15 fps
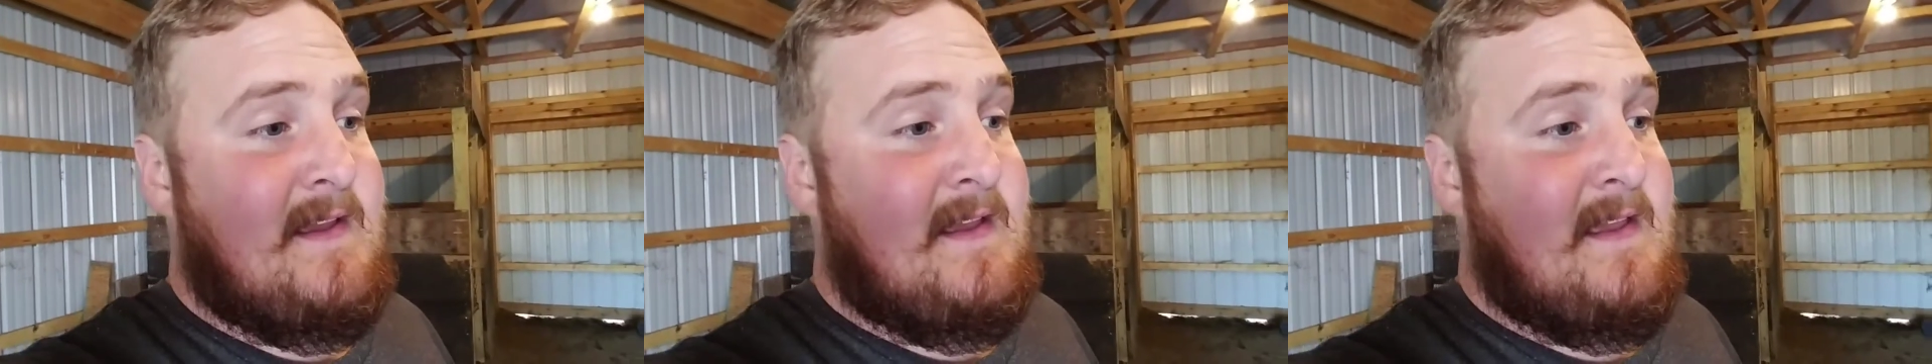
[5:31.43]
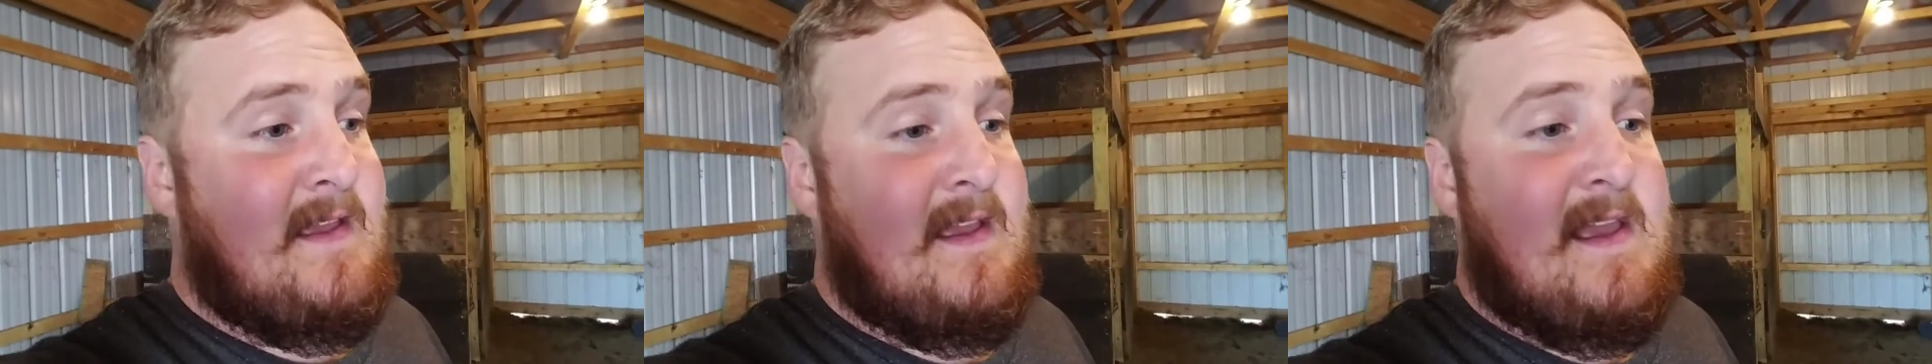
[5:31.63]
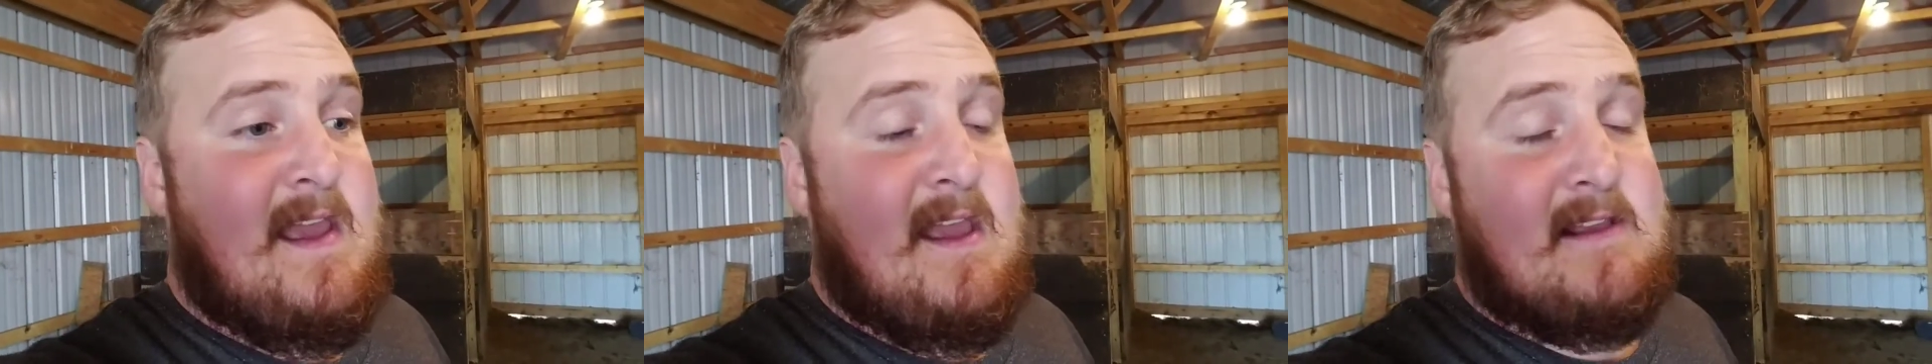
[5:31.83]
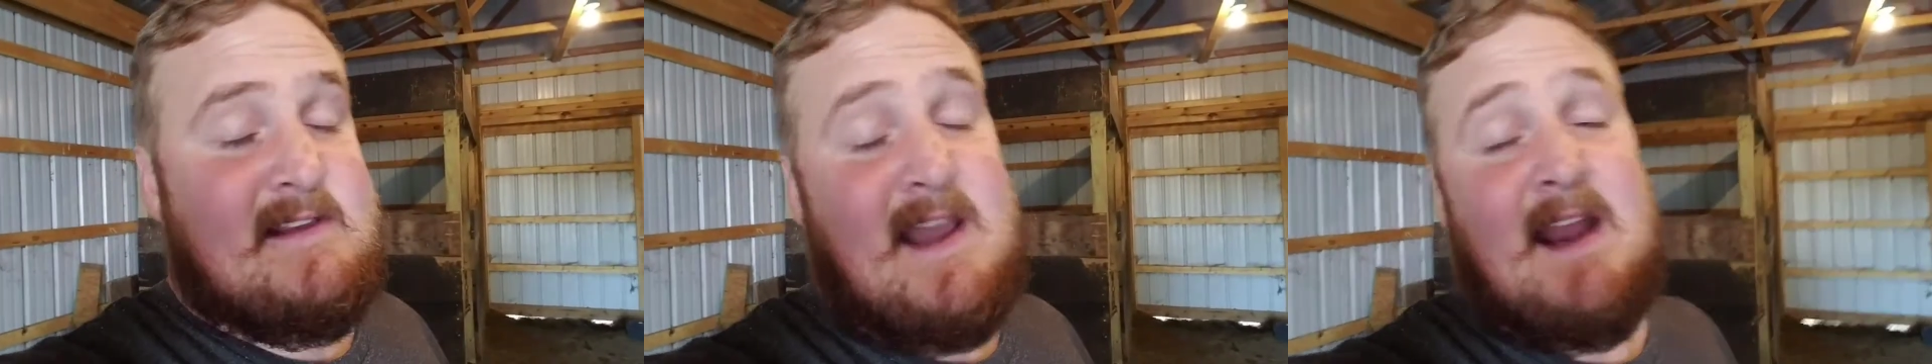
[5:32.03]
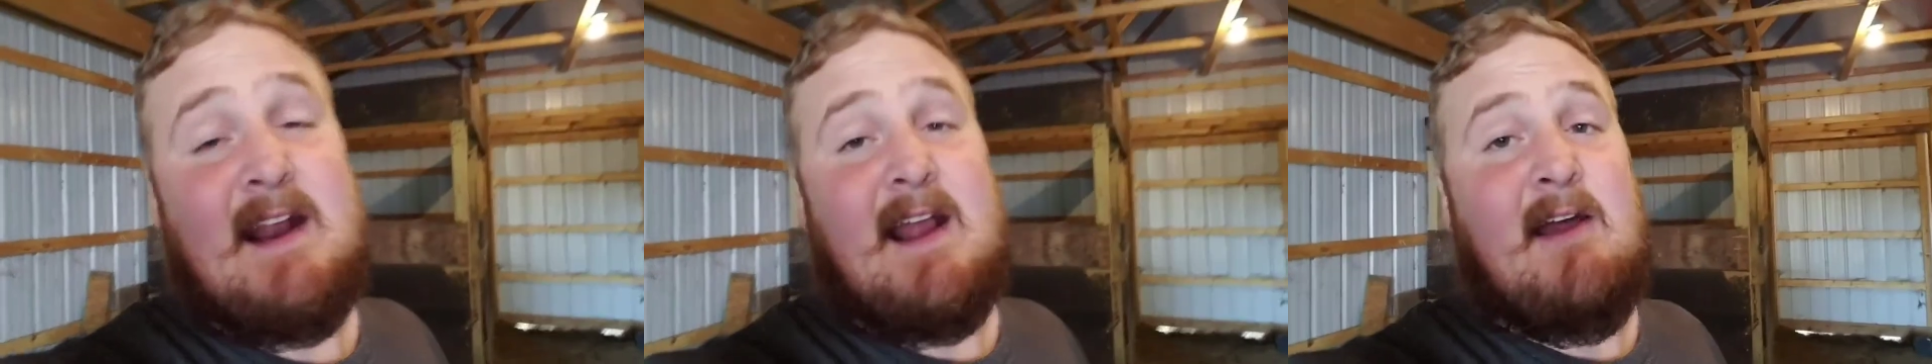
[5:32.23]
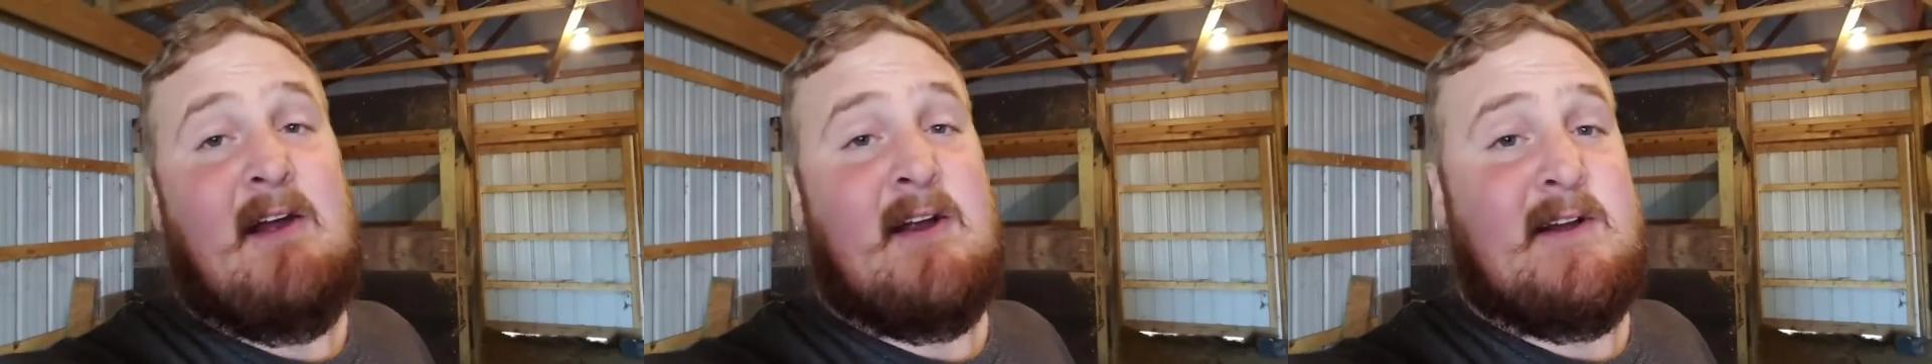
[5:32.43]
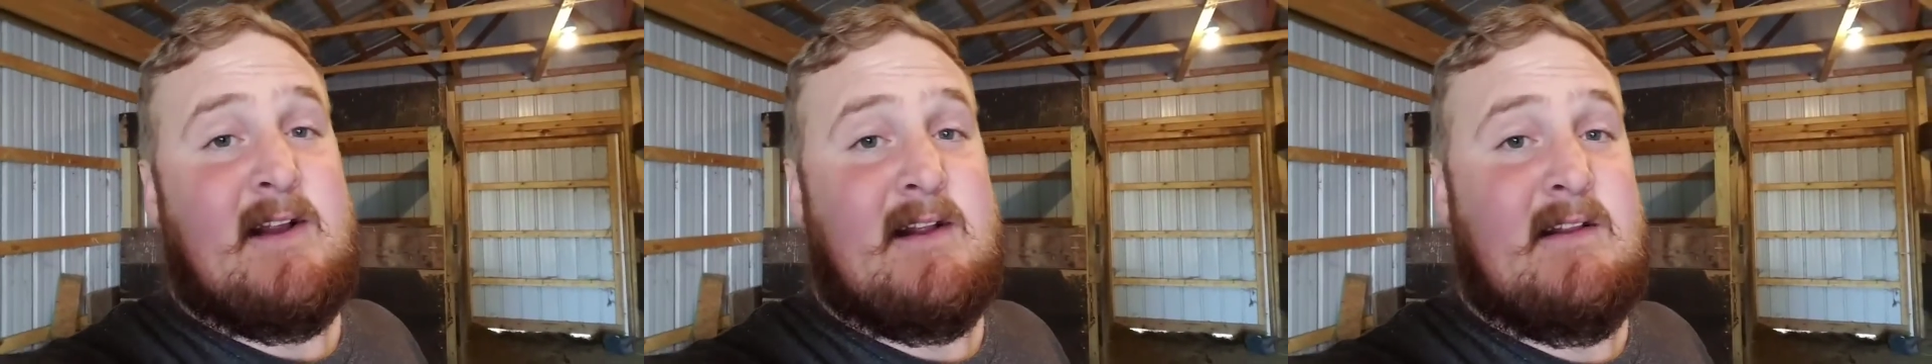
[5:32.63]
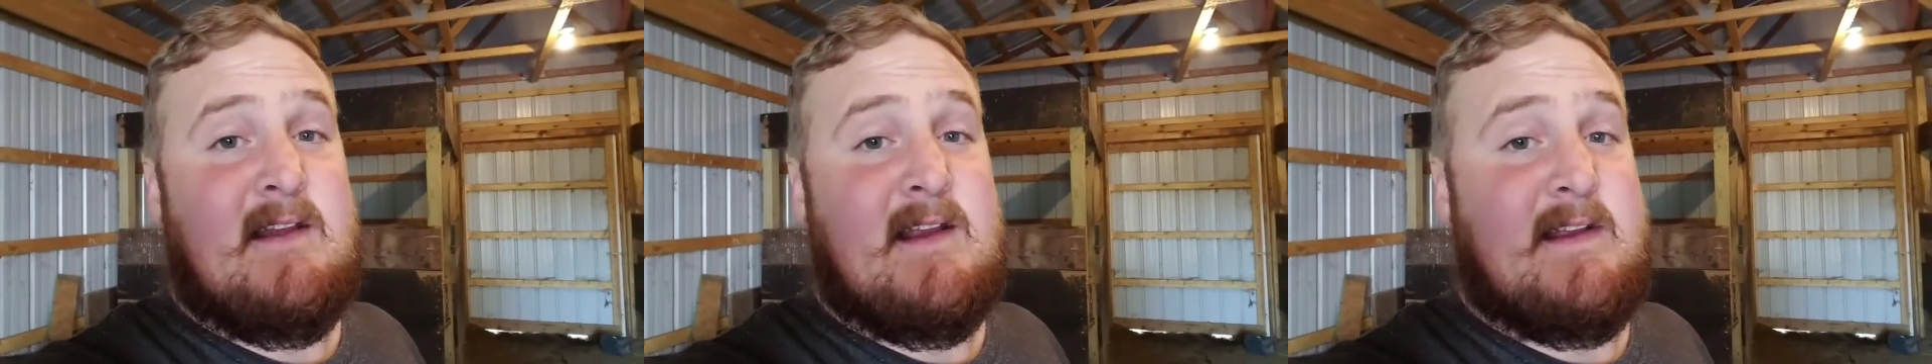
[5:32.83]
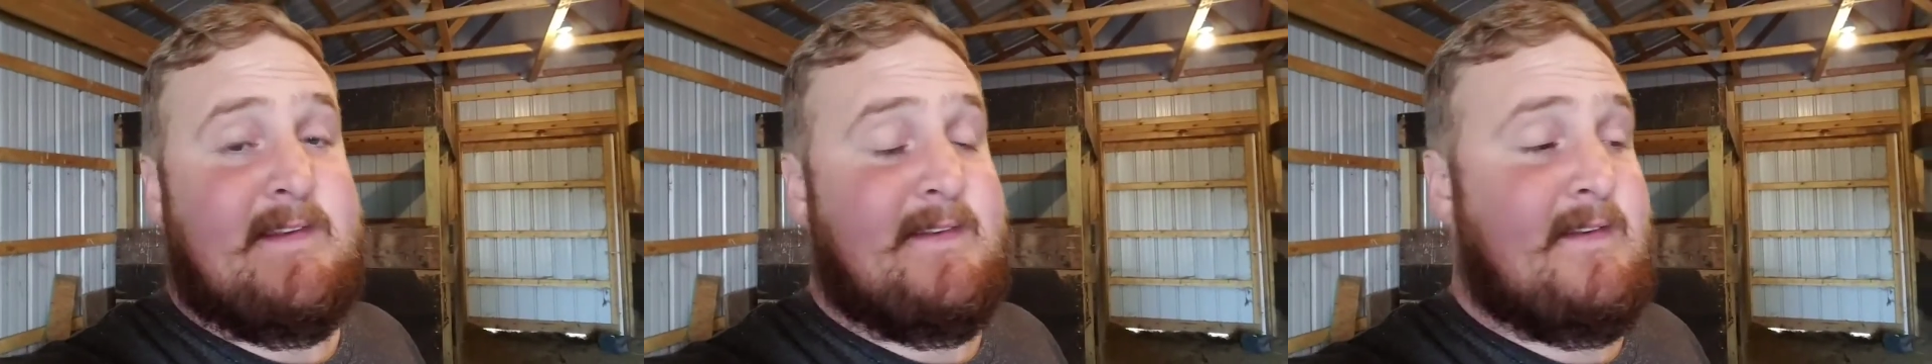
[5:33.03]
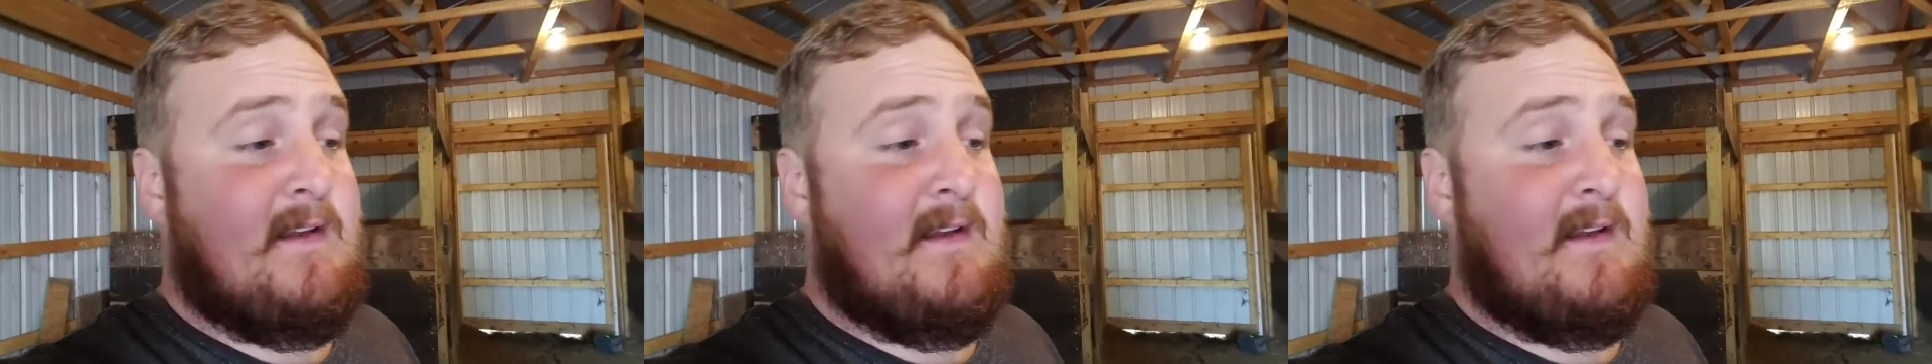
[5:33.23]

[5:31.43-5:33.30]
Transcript: it kind of got hard to clean.